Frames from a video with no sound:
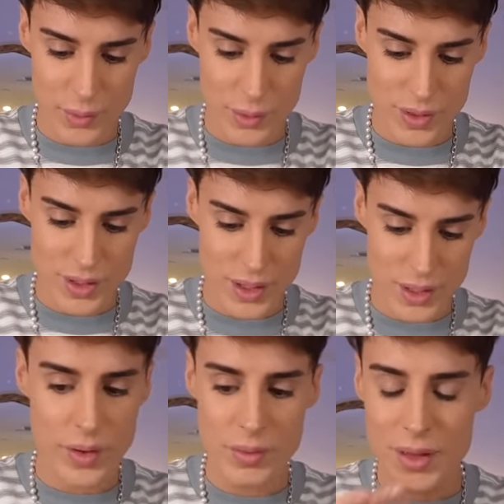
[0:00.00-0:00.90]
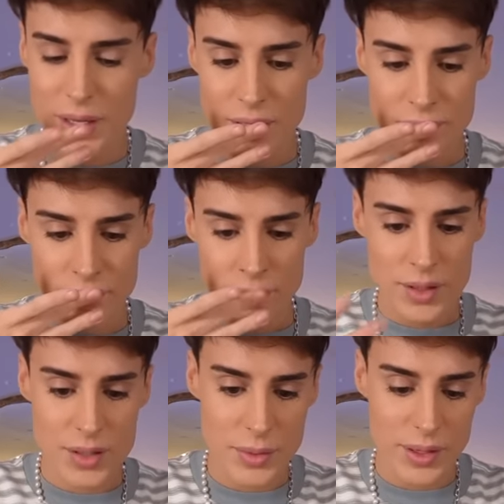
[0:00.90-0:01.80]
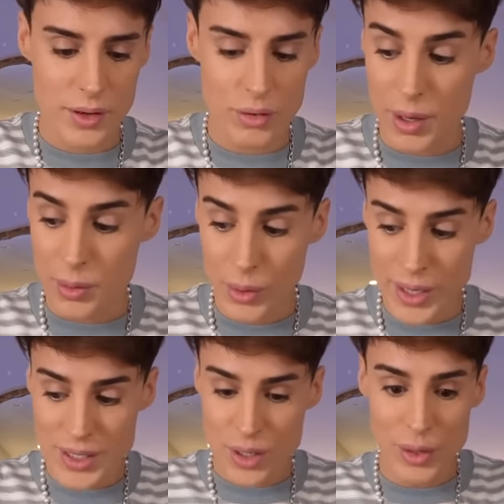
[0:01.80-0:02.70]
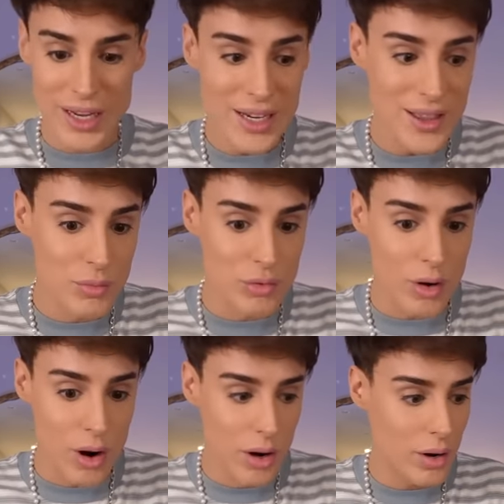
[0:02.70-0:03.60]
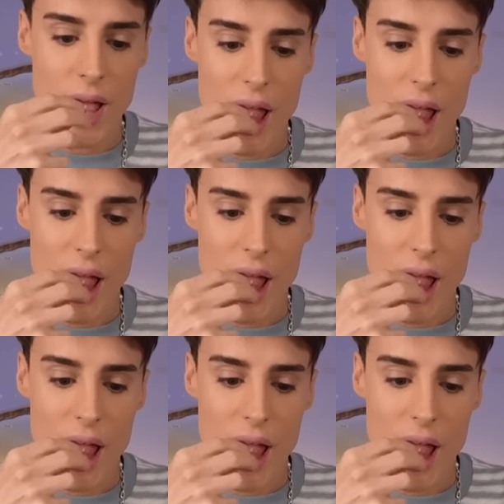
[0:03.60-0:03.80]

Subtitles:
We'll see. I mean, these smell incredible. Wait, we can eat them raw?